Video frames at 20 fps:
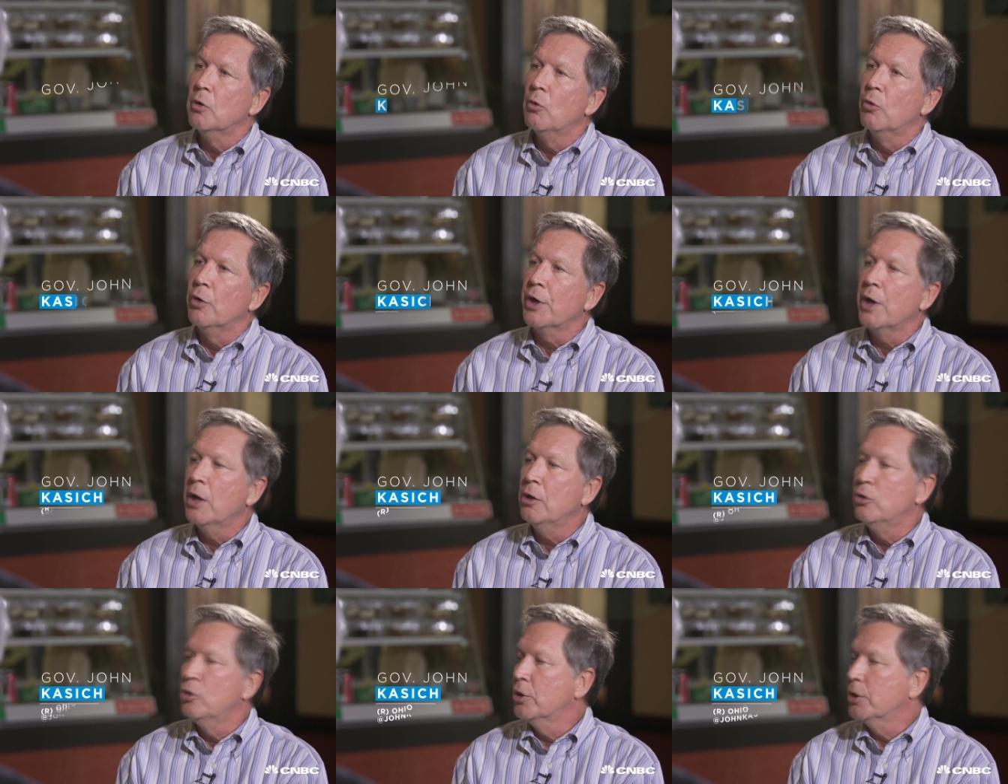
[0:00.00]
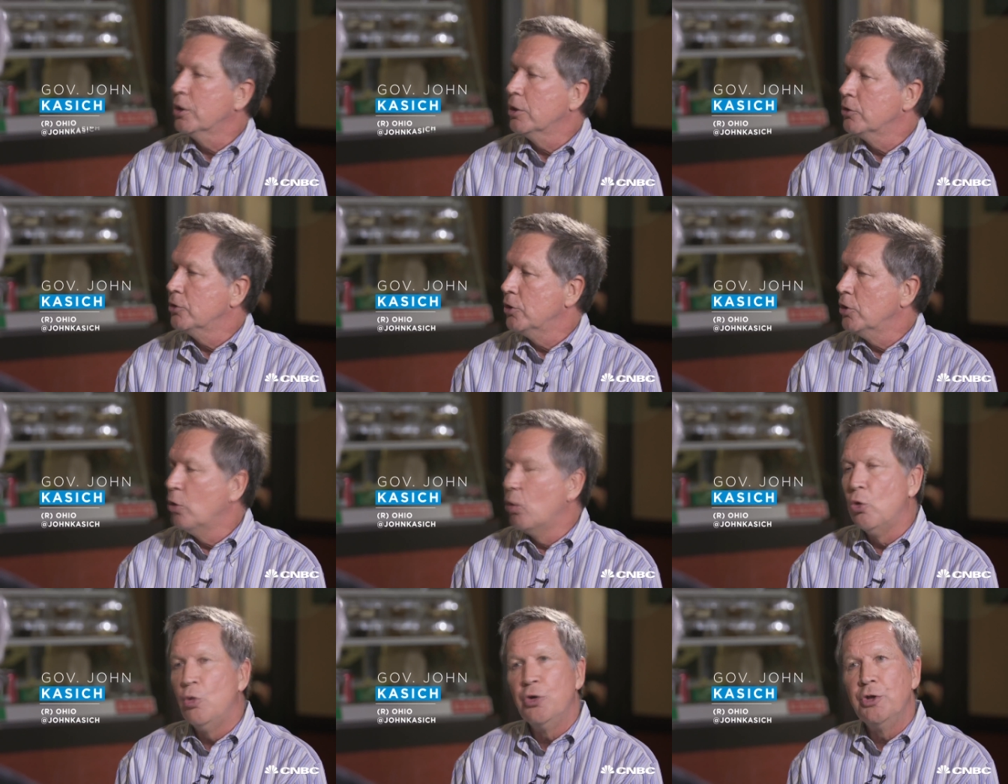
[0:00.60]
When I look at
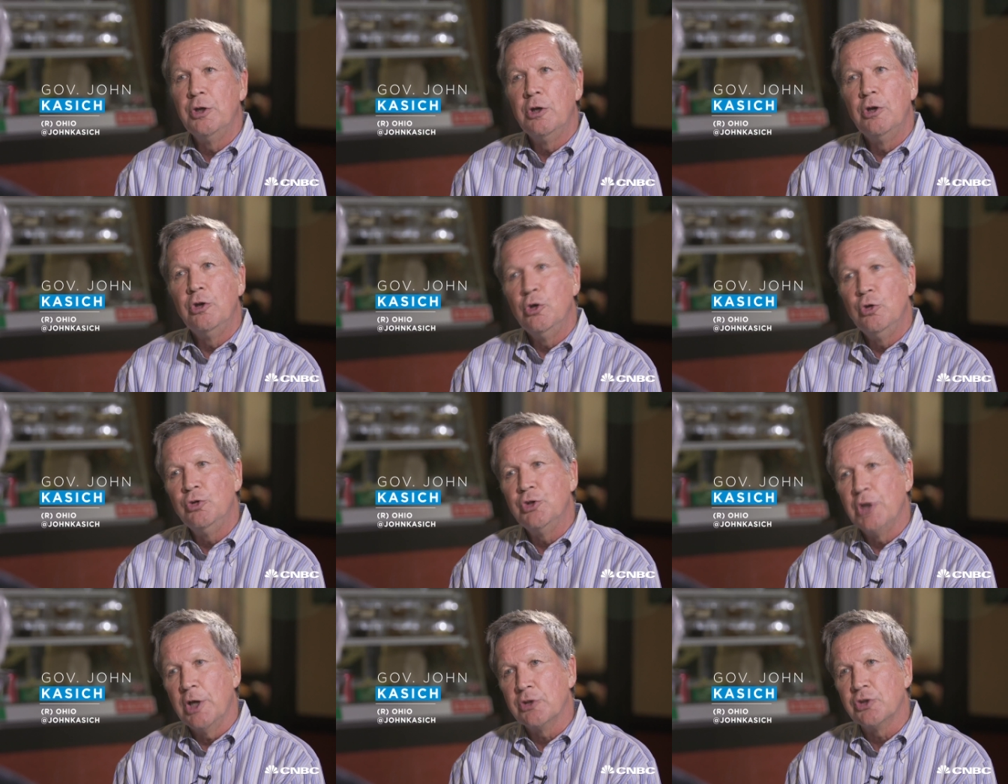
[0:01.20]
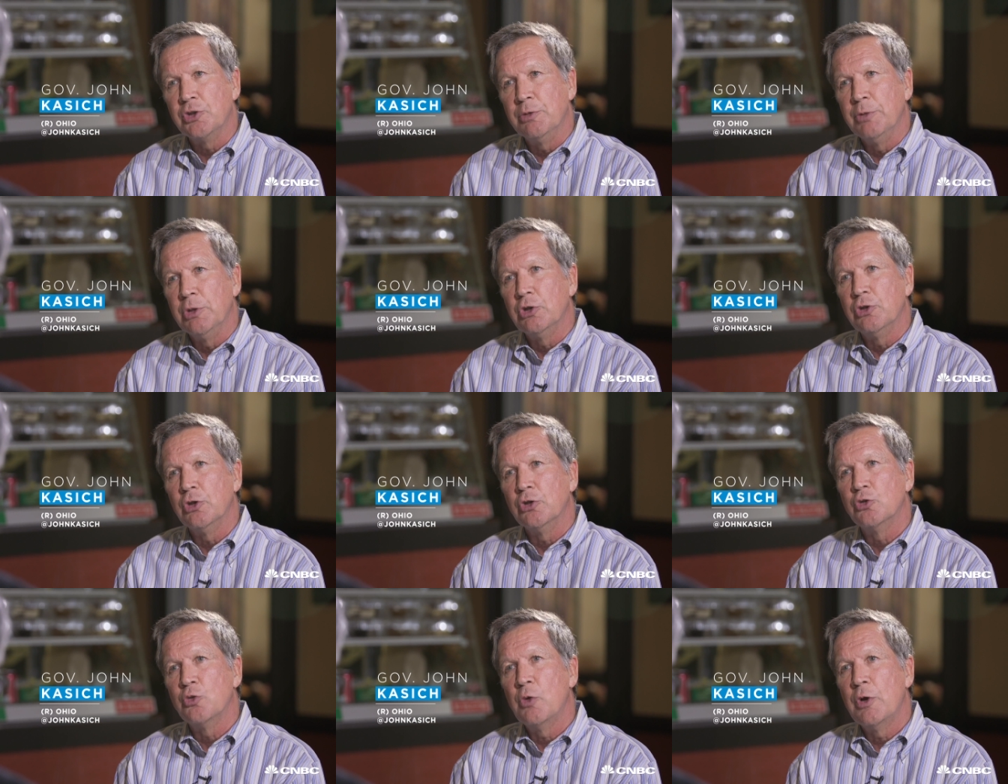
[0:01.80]
the Old and the New Testament,
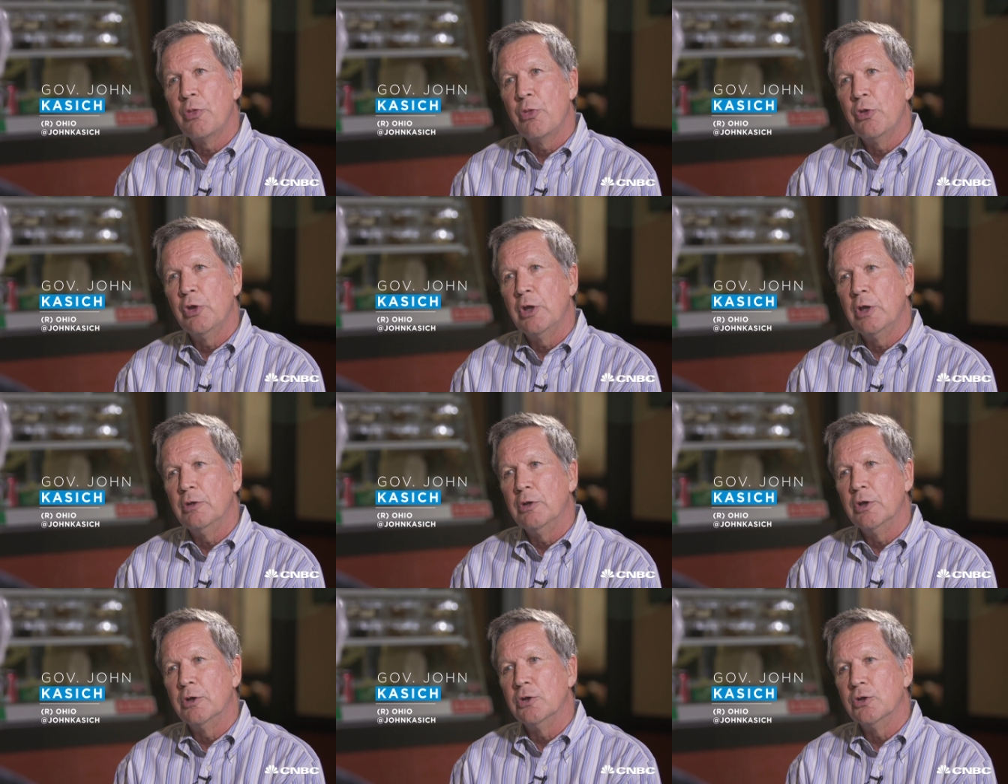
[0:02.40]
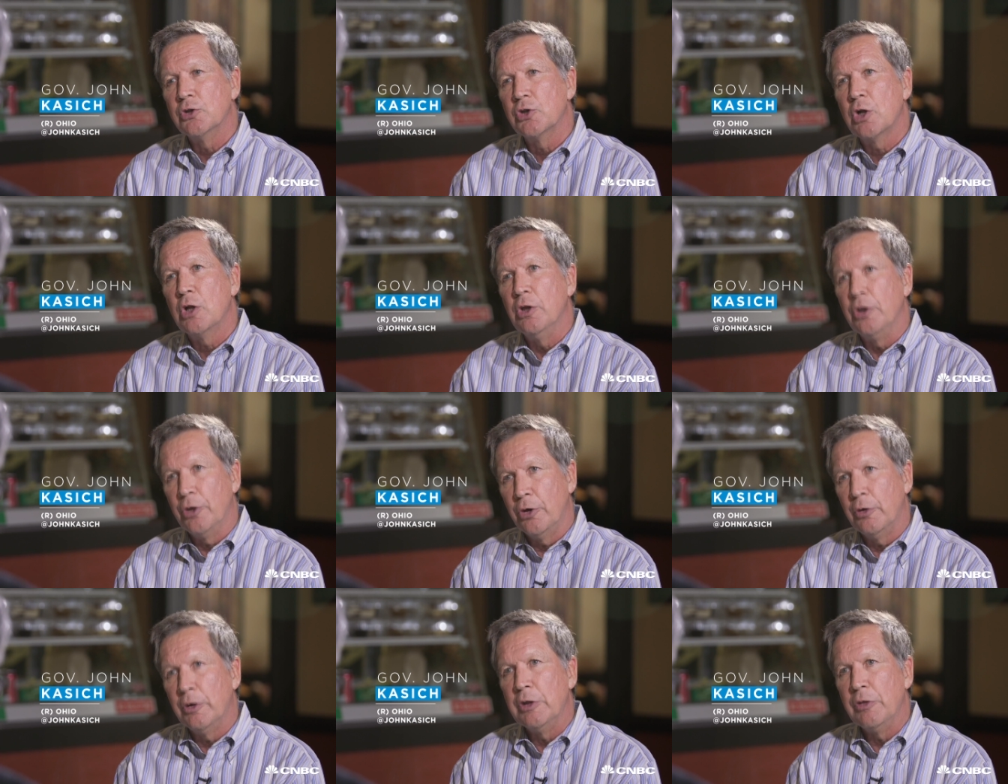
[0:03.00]
there's one thing that is
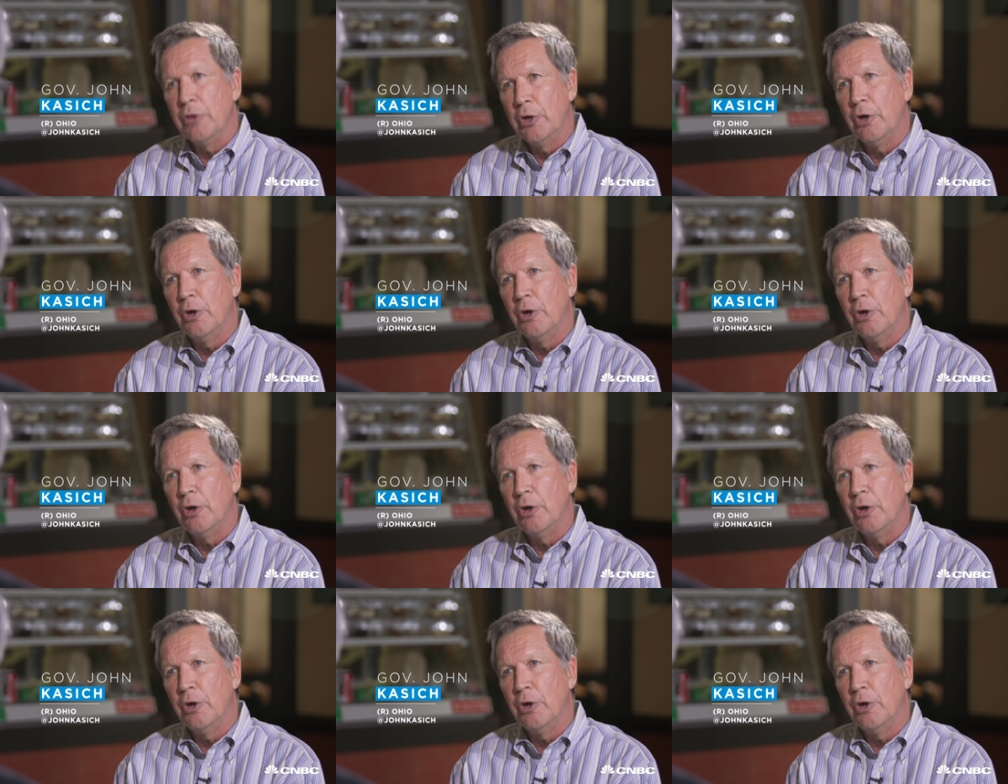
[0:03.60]
clear in